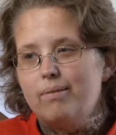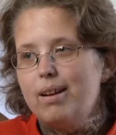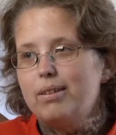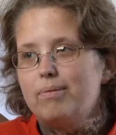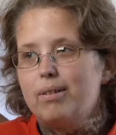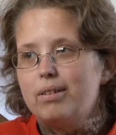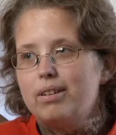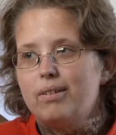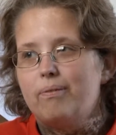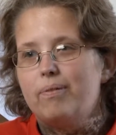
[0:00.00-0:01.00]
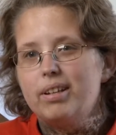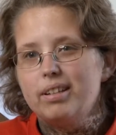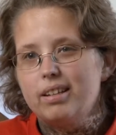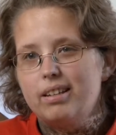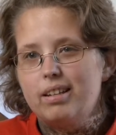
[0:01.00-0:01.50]
around as far as you know
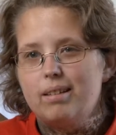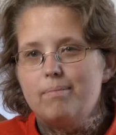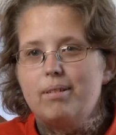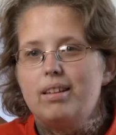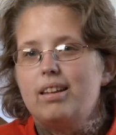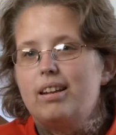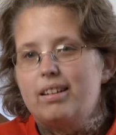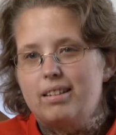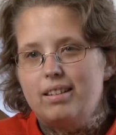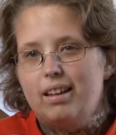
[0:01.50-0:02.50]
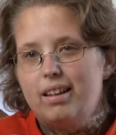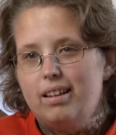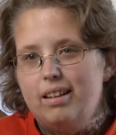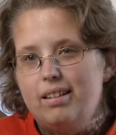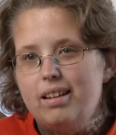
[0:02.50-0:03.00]
physical disability and
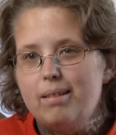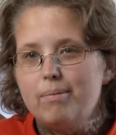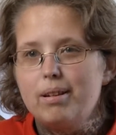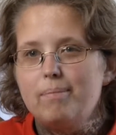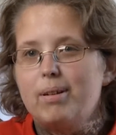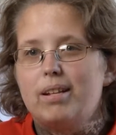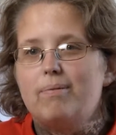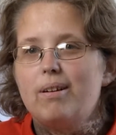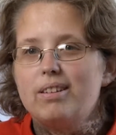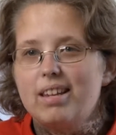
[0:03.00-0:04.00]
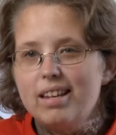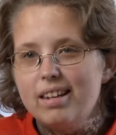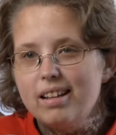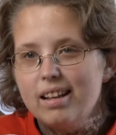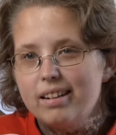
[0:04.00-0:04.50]
accessibility, but as far as
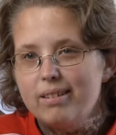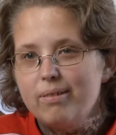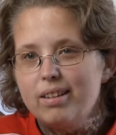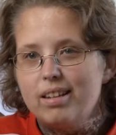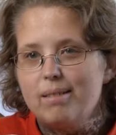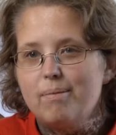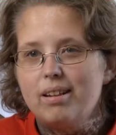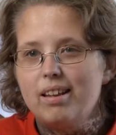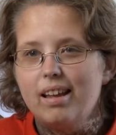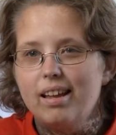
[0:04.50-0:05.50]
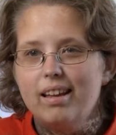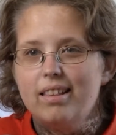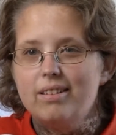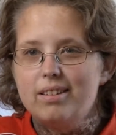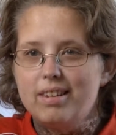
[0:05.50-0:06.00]
intellectual disability,
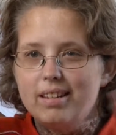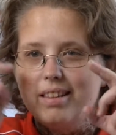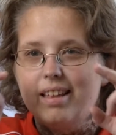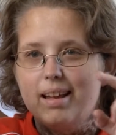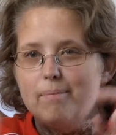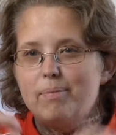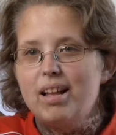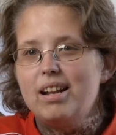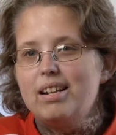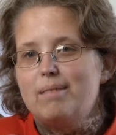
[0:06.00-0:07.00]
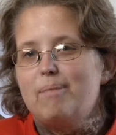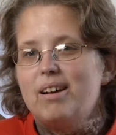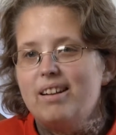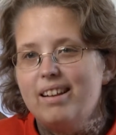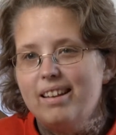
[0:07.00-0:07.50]
there's still that blind
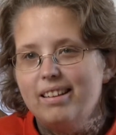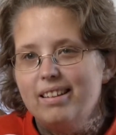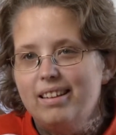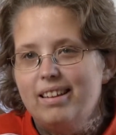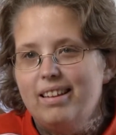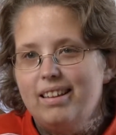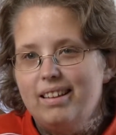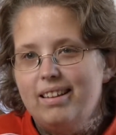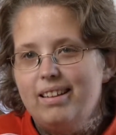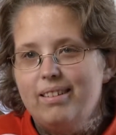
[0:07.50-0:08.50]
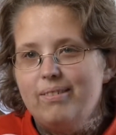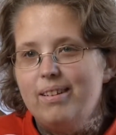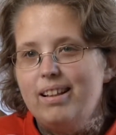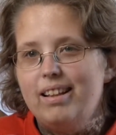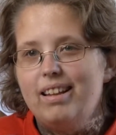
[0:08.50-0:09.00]
spot.
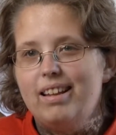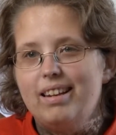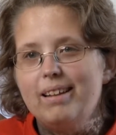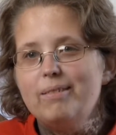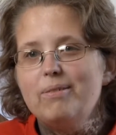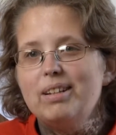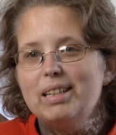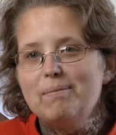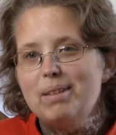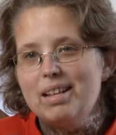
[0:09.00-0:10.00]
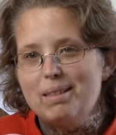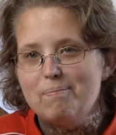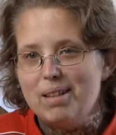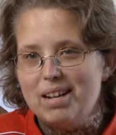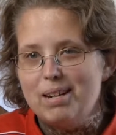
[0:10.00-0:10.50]
Well, it's time to eliminate the
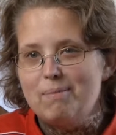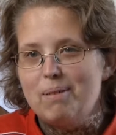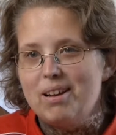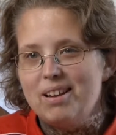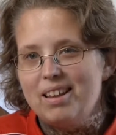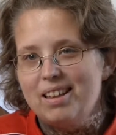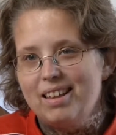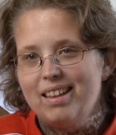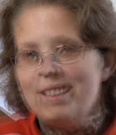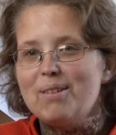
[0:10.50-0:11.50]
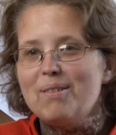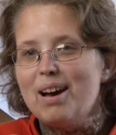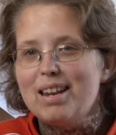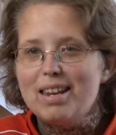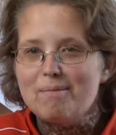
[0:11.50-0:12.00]
blind spot. We do
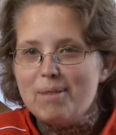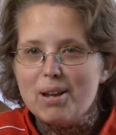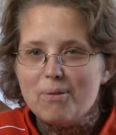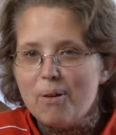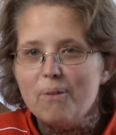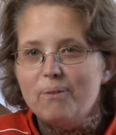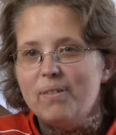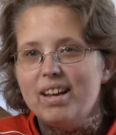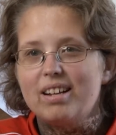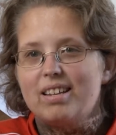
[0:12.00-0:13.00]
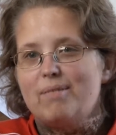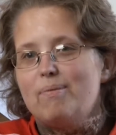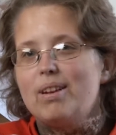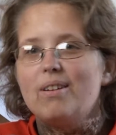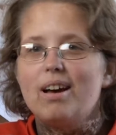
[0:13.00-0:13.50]
not need to be, quote, fixed.
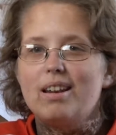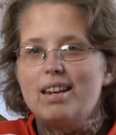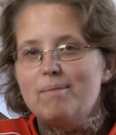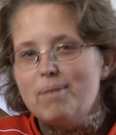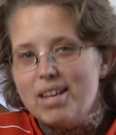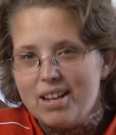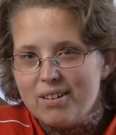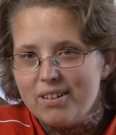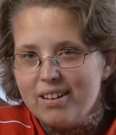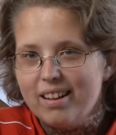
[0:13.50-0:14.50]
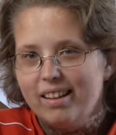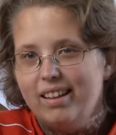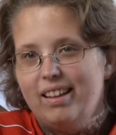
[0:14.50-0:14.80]
We do not need to be cured.